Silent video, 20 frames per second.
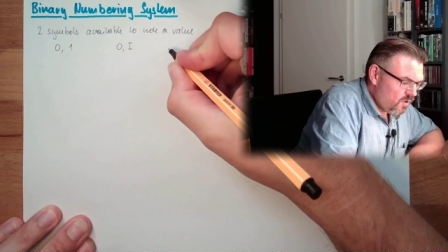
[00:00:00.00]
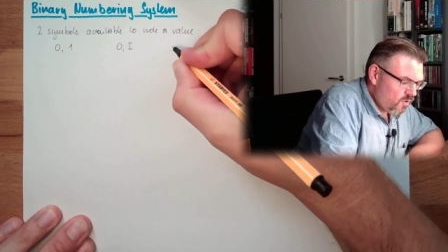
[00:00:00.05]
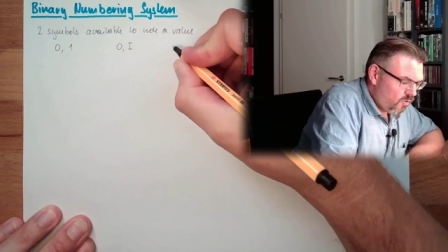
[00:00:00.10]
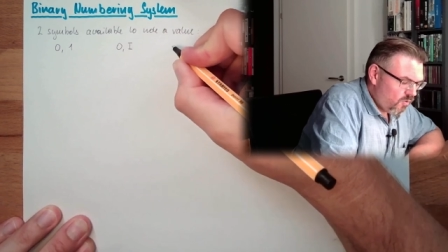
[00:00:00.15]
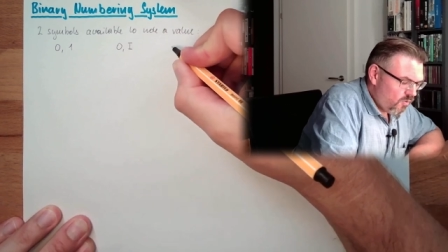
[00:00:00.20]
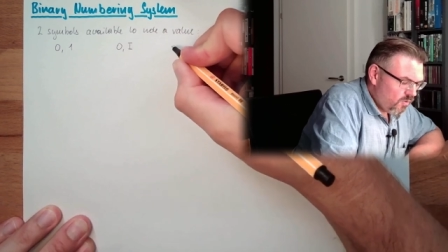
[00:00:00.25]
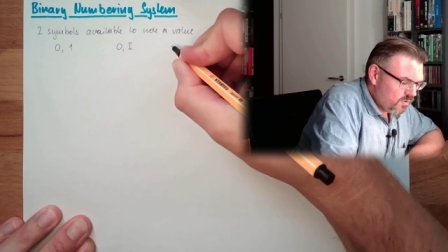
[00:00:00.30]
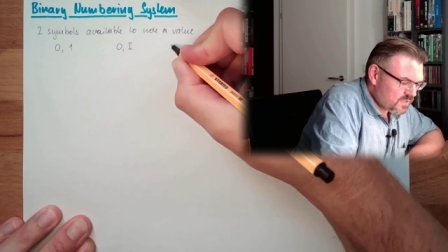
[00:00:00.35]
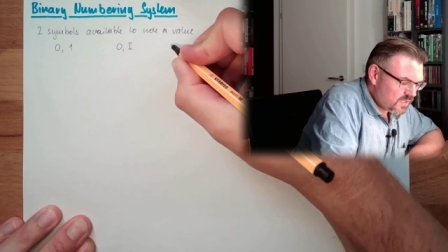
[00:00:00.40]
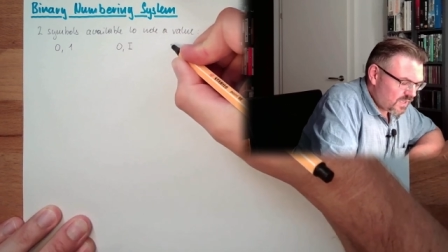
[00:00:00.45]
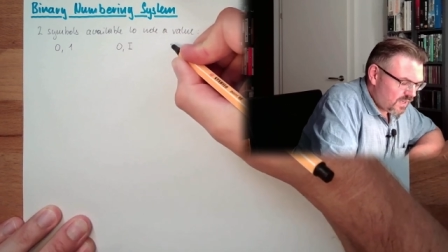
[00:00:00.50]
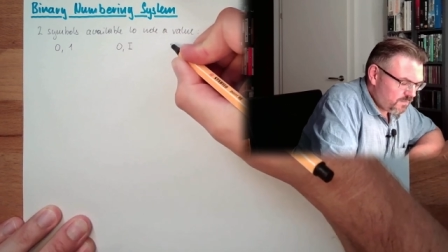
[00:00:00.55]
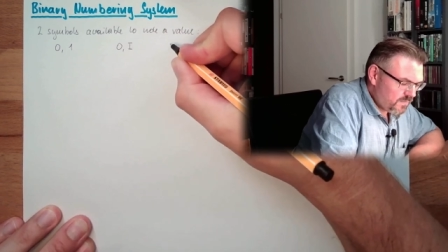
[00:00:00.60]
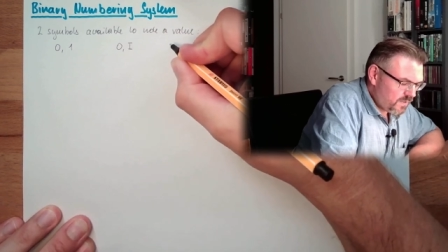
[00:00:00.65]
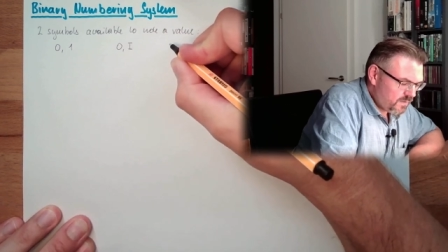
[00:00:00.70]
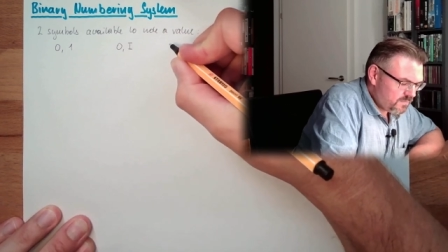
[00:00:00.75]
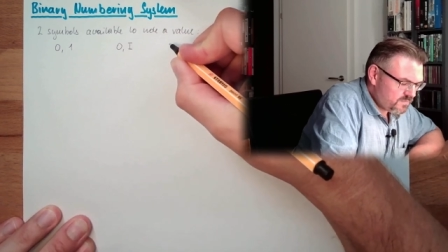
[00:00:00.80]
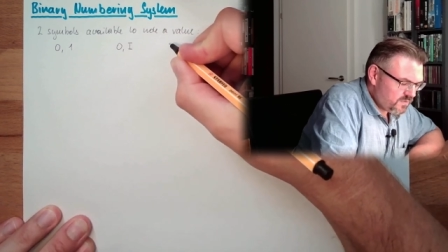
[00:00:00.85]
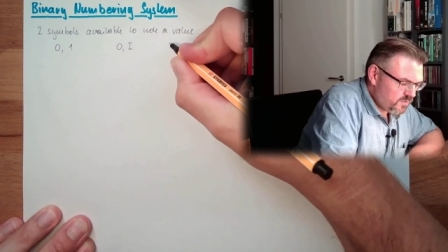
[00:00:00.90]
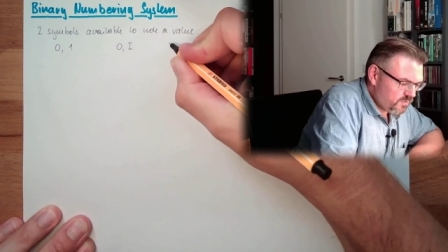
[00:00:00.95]
or
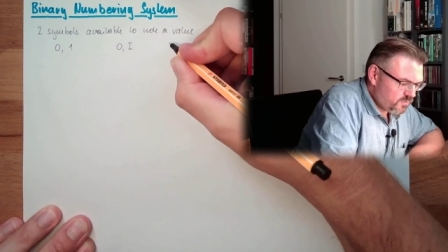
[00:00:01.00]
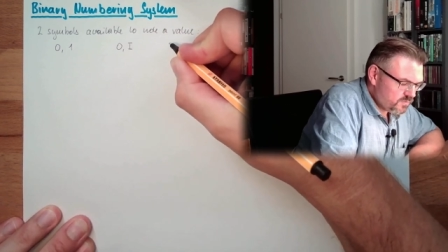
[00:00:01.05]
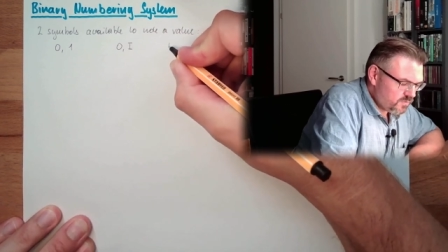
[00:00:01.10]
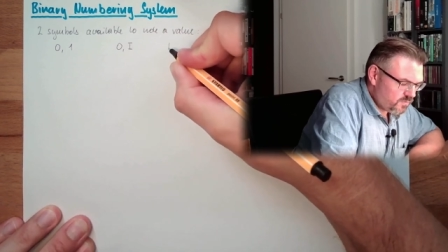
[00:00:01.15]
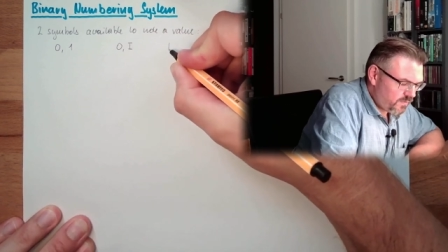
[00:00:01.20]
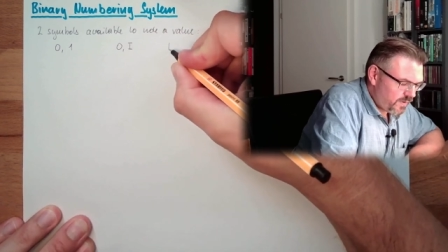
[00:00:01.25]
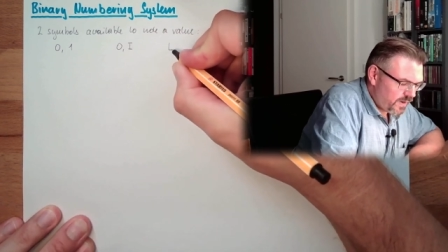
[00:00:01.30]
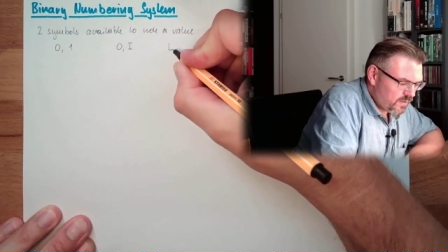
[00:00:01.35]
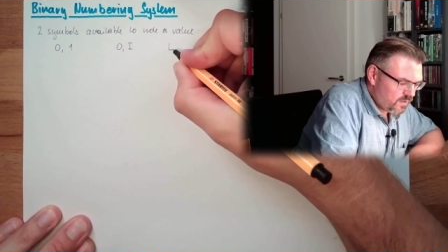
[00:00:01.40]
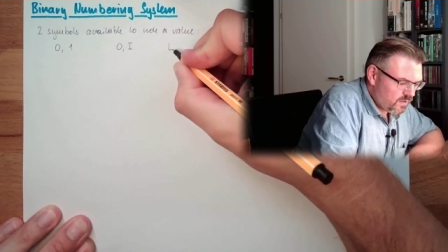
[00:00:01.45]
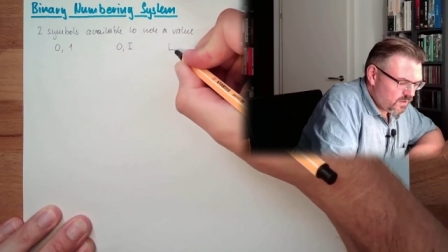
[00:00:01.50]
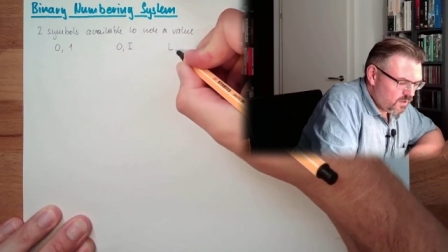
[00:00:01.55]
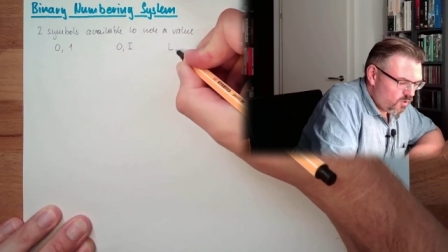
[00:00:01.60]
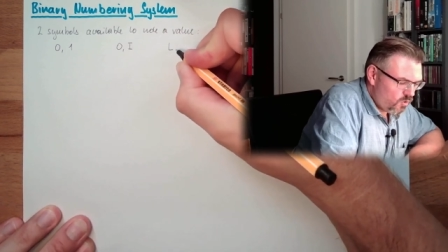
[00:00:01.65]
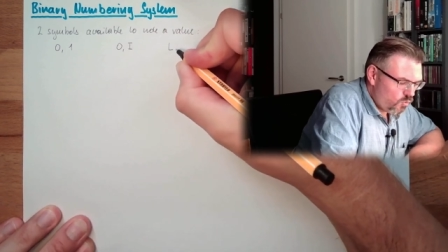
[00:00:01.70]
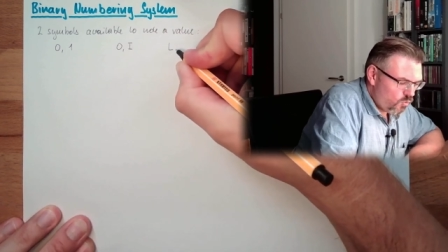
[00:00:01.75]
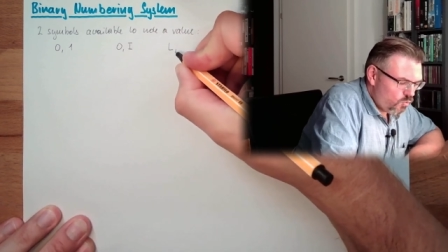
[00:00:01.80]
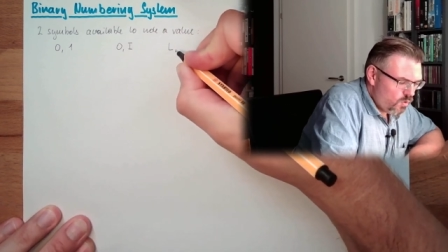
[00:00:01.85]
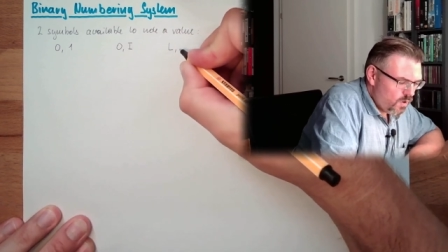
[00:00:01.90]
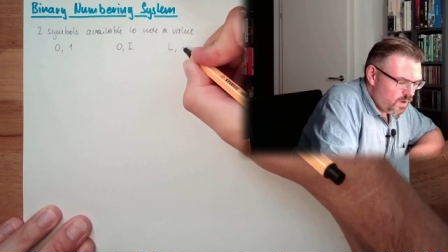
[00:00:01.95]
sometimes we also write
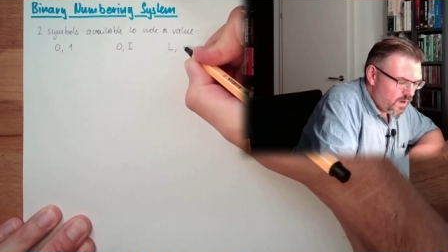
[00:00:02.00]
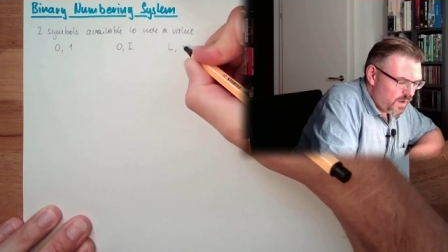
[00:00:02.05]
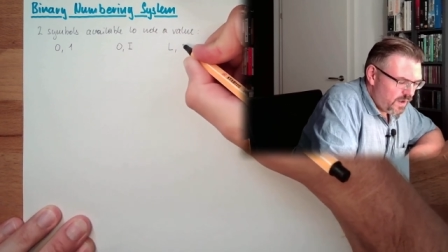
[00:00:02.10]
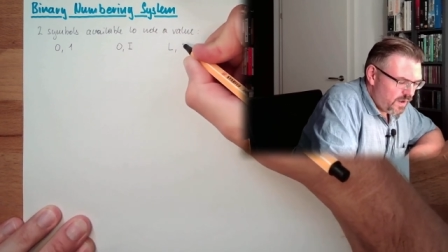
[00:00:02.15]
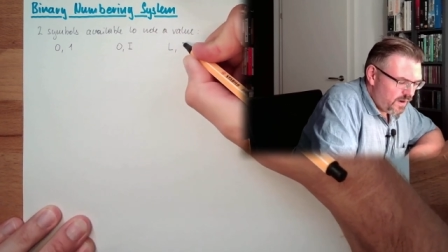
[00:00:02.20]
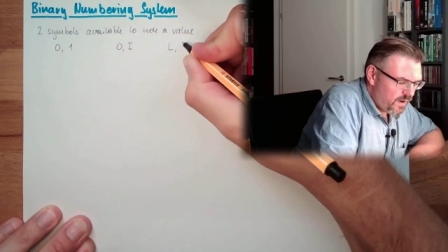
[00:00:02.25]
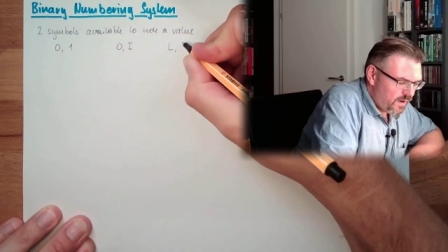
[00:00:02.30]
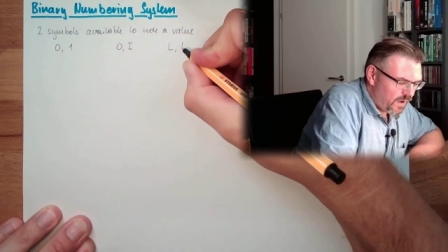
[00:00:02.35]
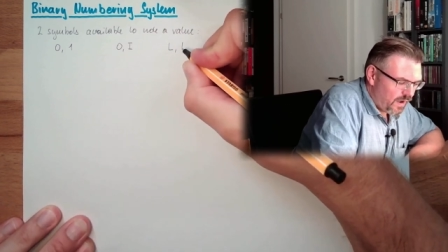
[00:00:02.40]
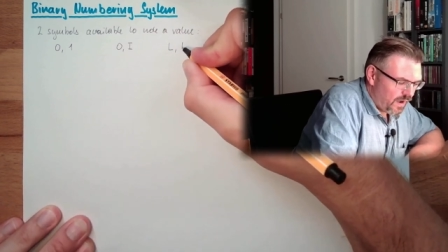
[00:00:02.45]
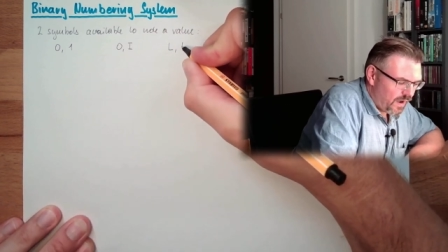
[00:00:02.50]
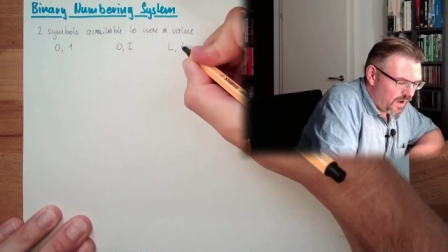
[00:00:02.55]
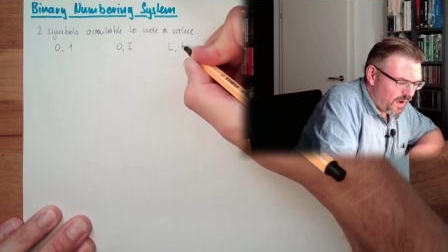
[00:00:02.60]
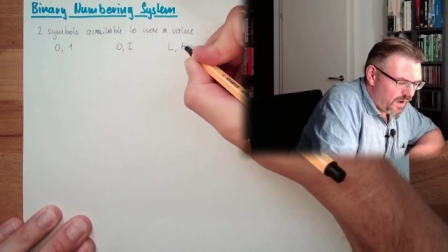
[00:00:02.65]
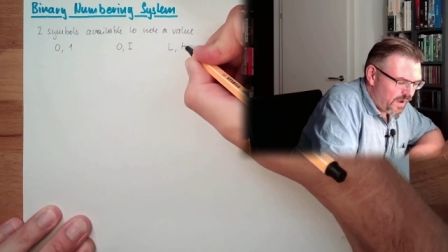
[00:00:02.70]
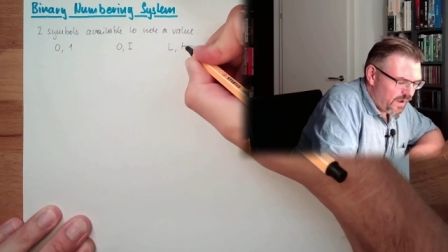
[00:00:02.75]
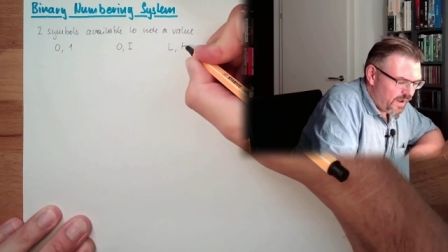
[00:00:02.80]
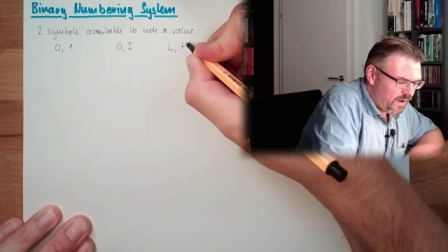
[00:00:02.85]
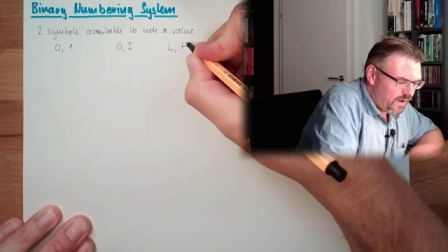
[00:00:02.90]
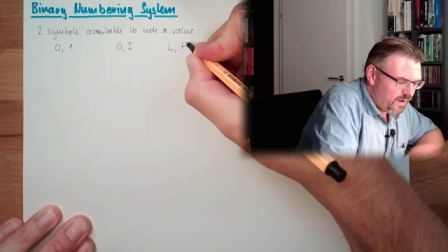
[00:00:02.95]
low and
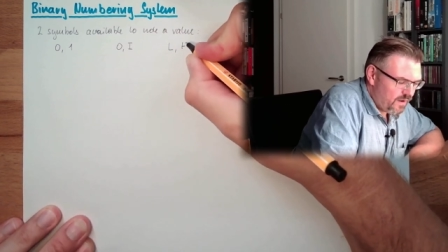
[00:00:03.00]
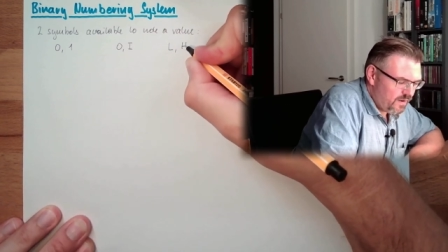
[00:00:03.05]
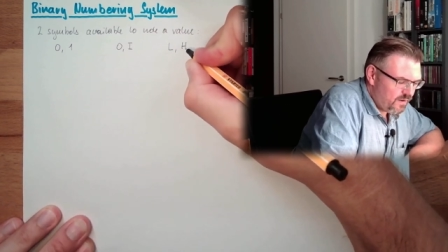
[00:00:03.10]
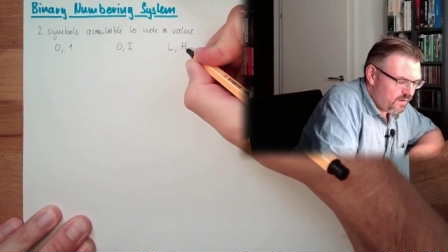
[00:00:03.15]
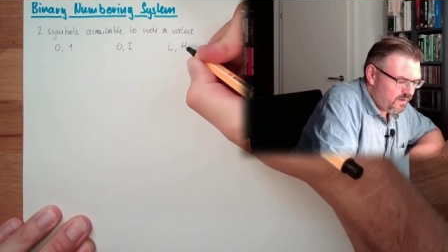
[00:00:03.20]
high.